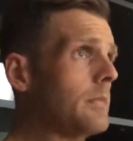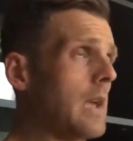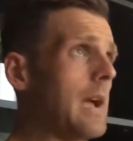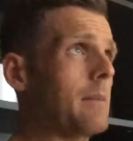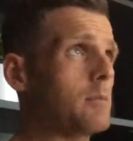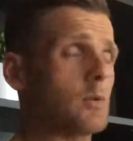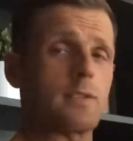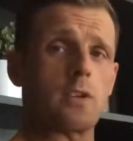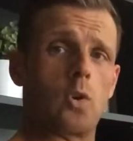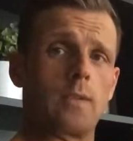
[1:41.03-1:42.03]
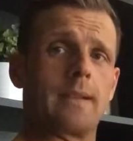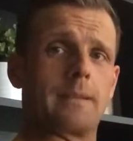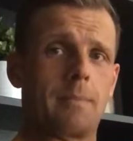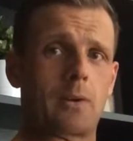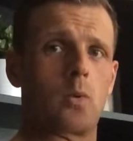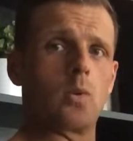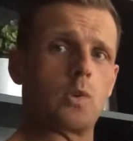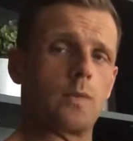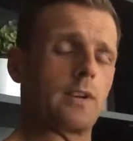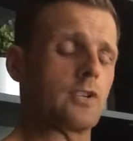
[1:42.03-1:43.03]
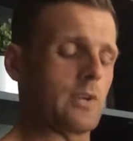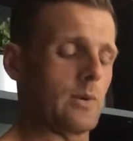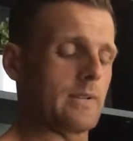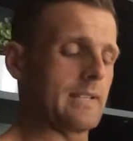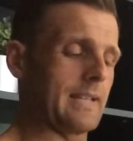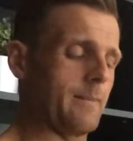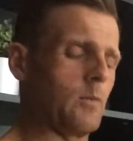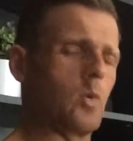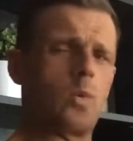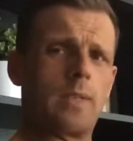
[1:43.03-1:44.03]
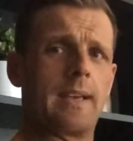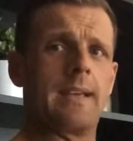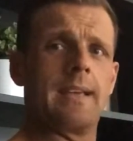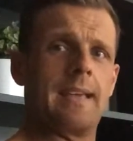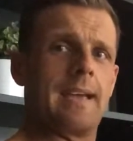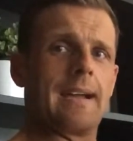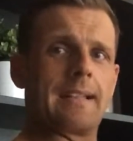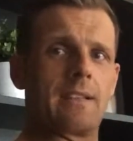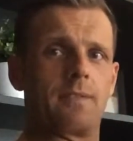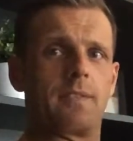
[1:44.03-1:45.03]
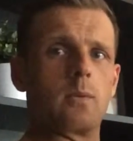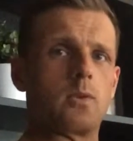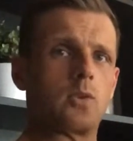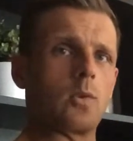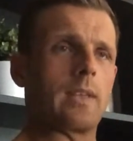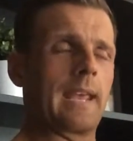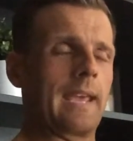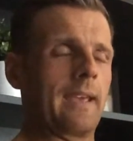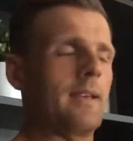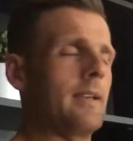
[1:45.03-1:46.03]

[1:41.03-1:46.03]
and was obviously contacting my coach over in Australia to let him know that I didn't feel so great.